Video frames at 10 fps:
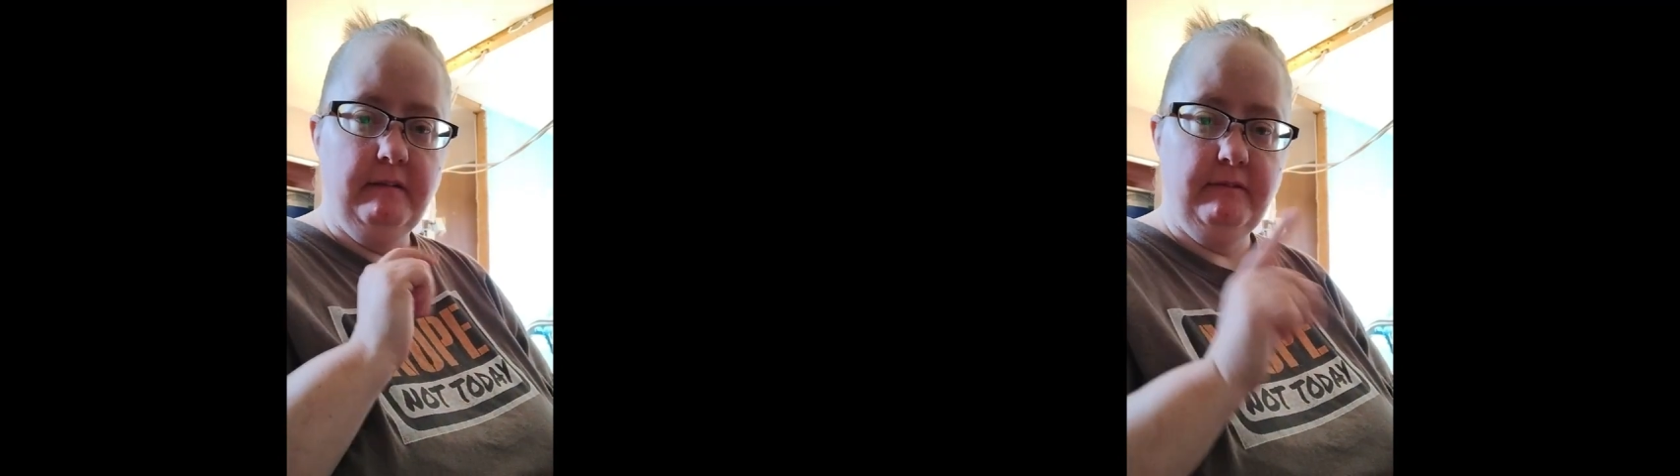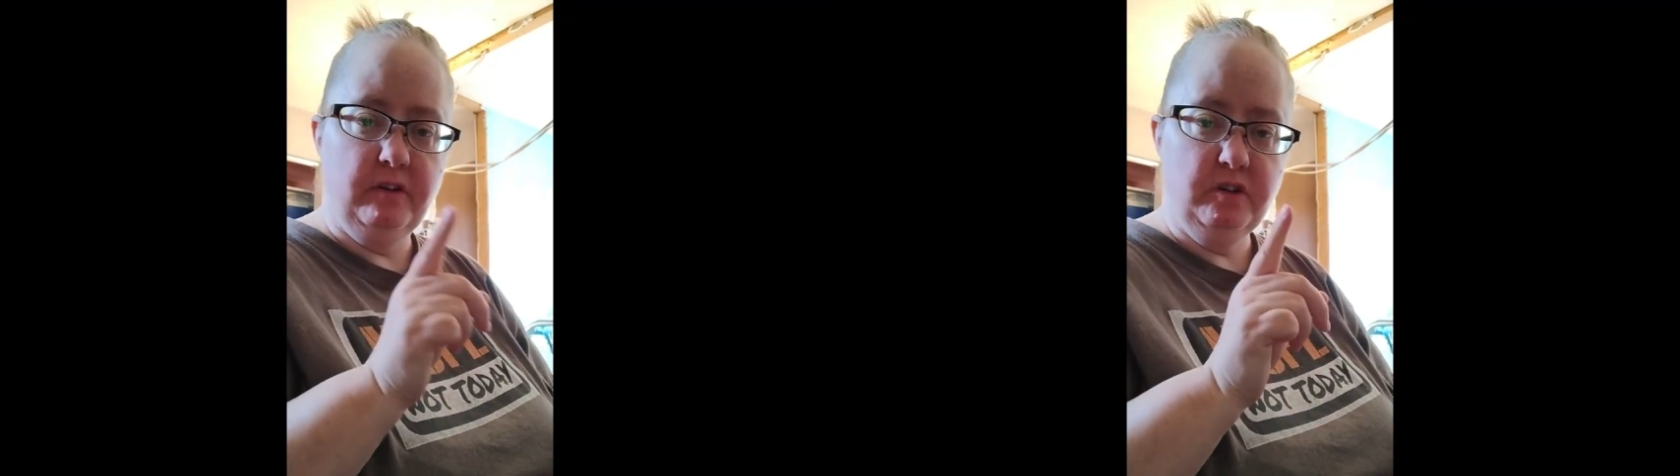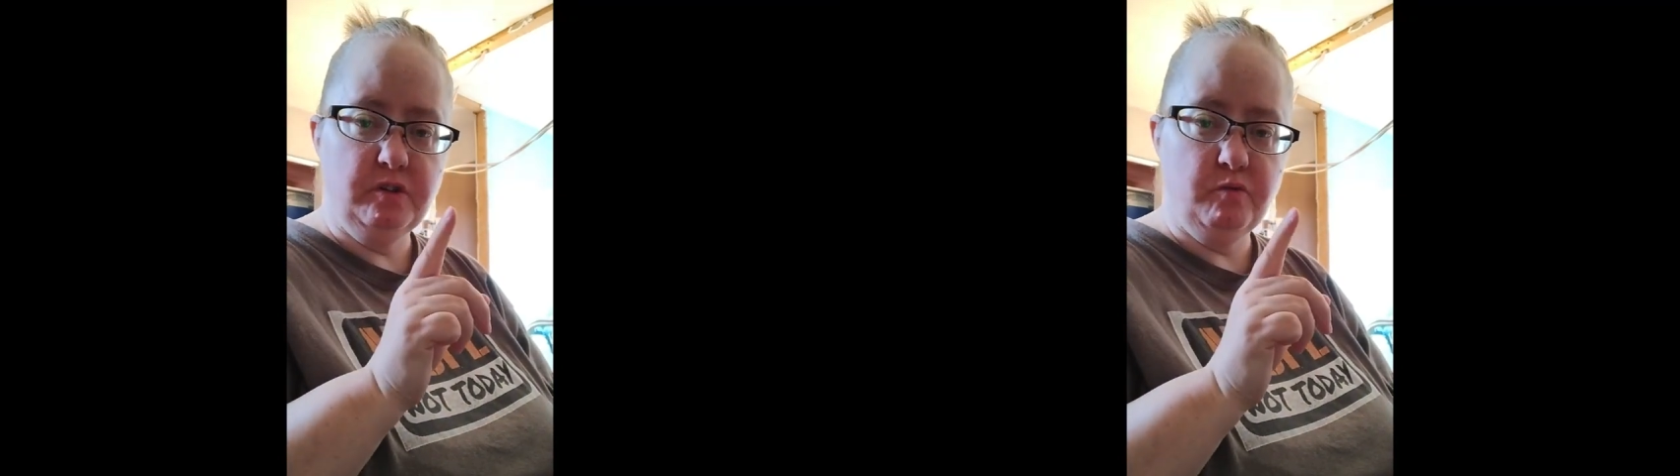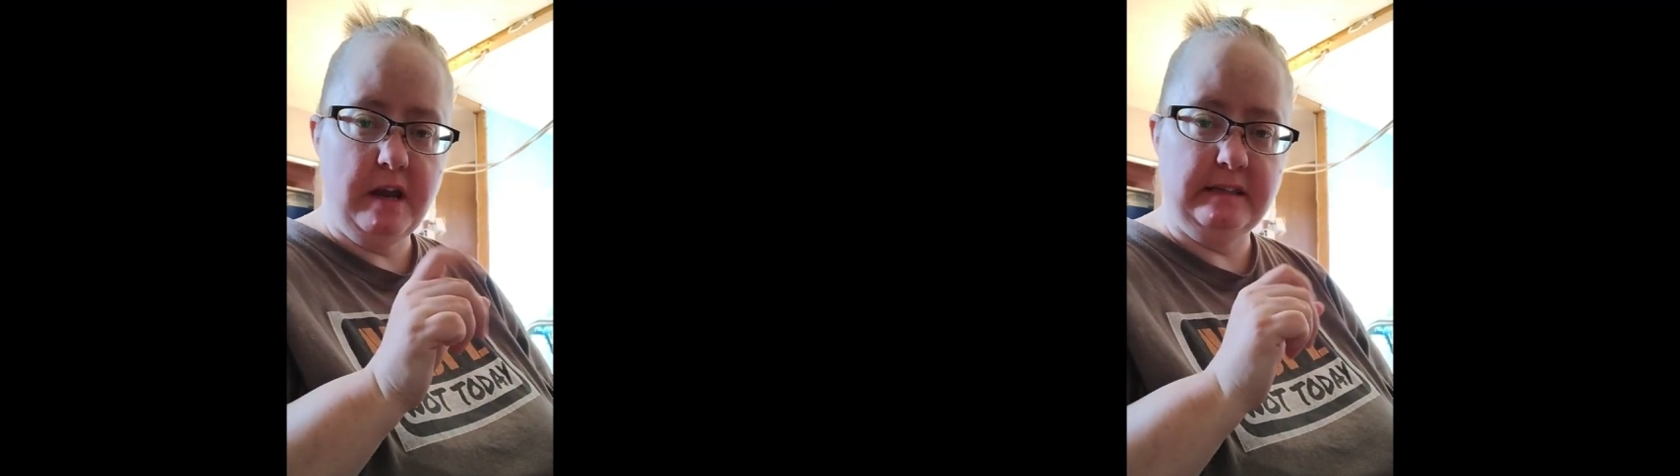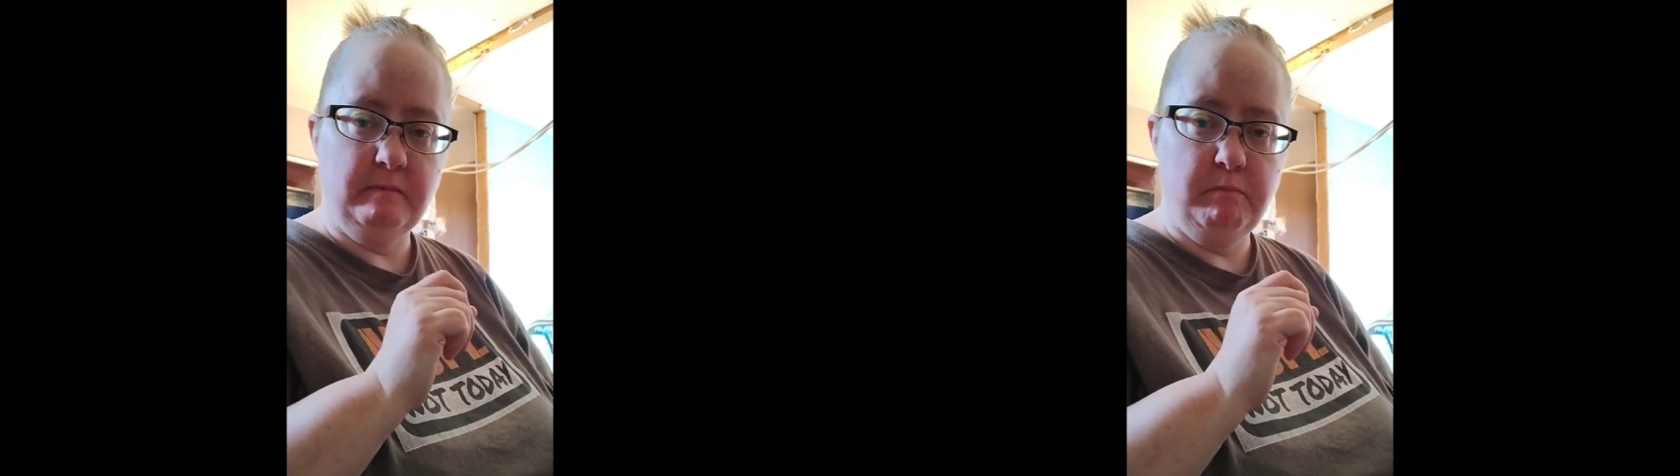first
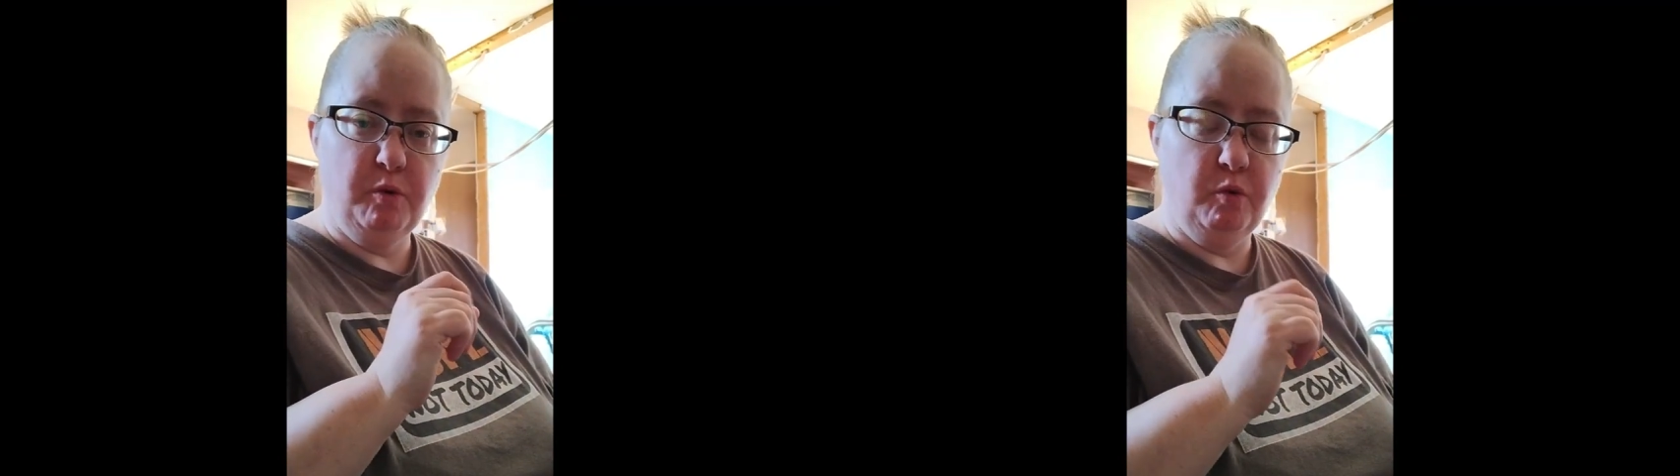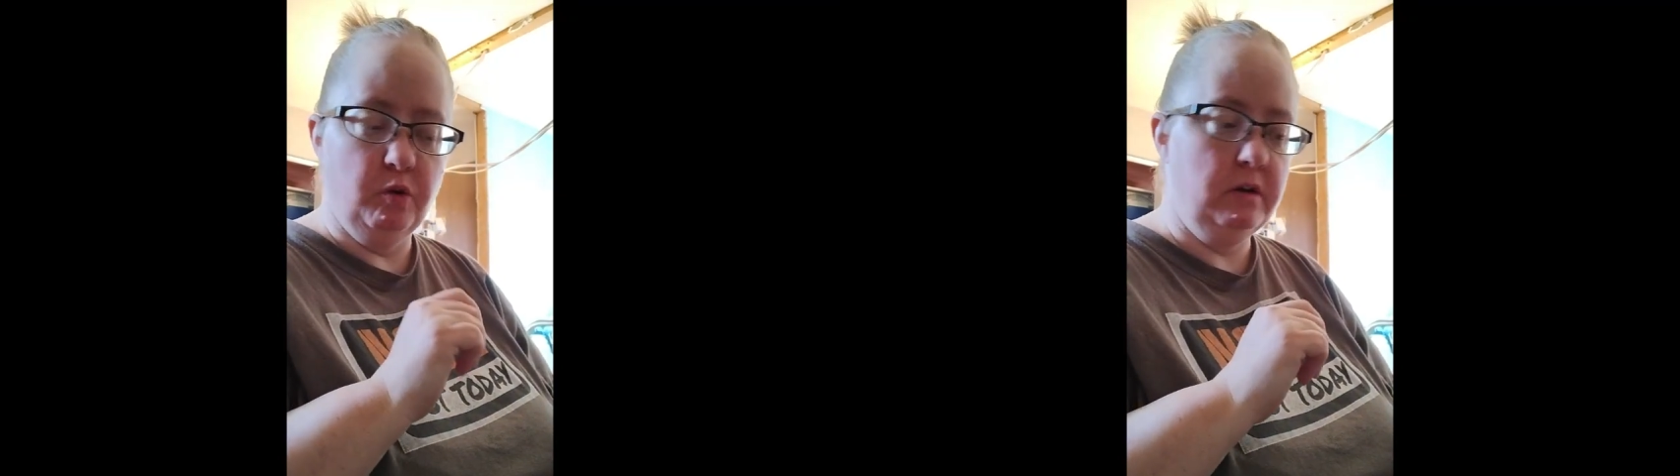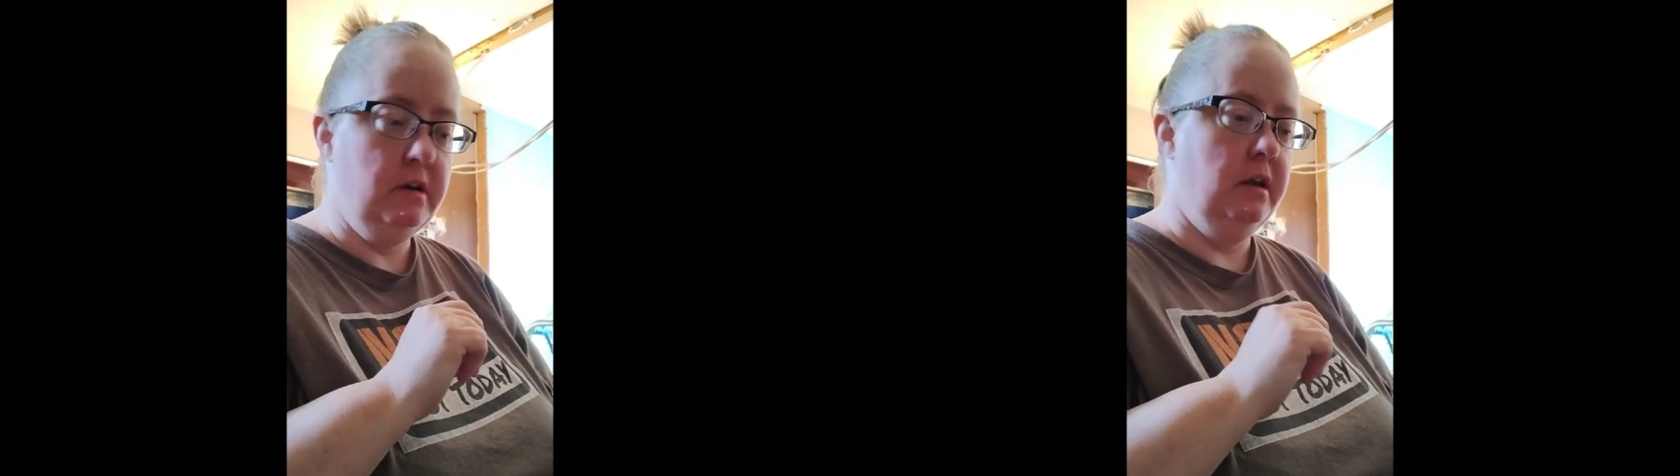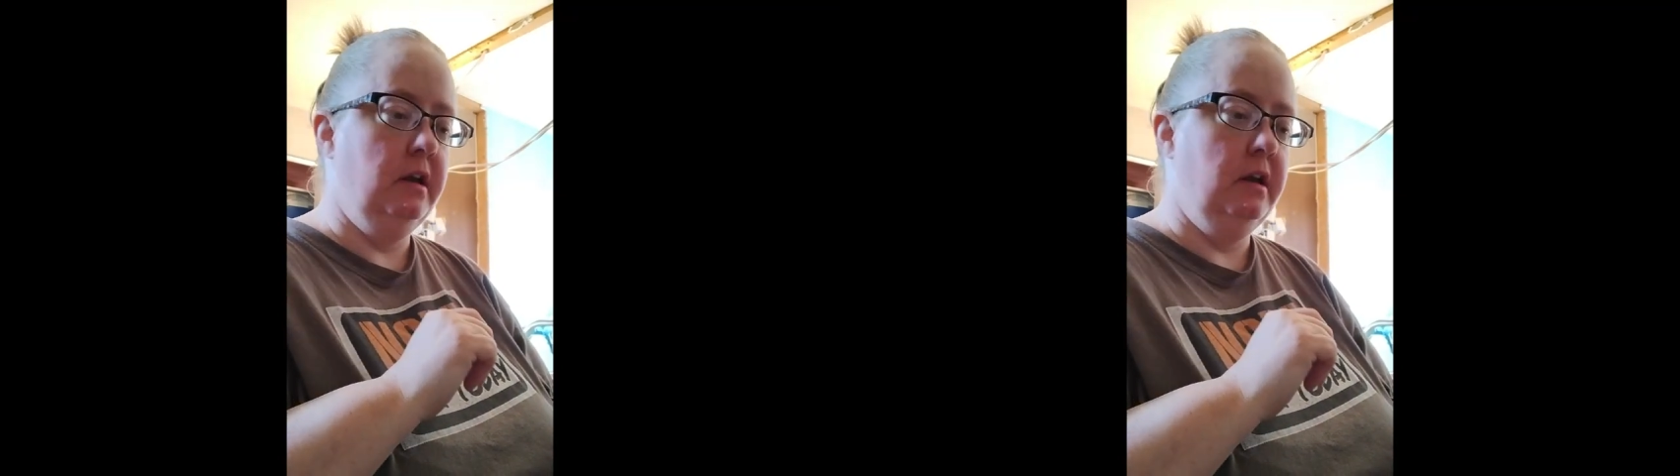resin pour,